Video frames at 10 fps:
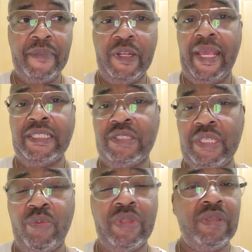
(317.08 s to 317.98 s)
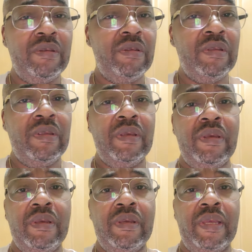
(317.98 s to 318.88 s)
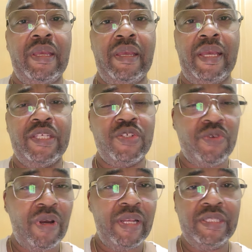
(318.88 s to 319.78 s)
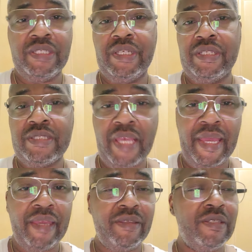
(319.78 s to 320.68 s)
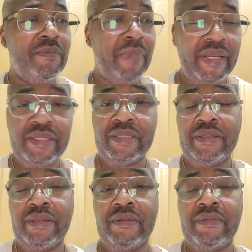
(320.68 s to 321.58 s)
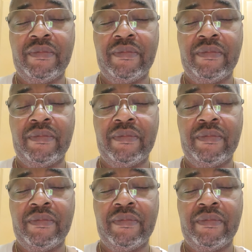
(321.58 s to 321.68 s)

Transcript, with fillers: and it has to do with astrology, science, medicine.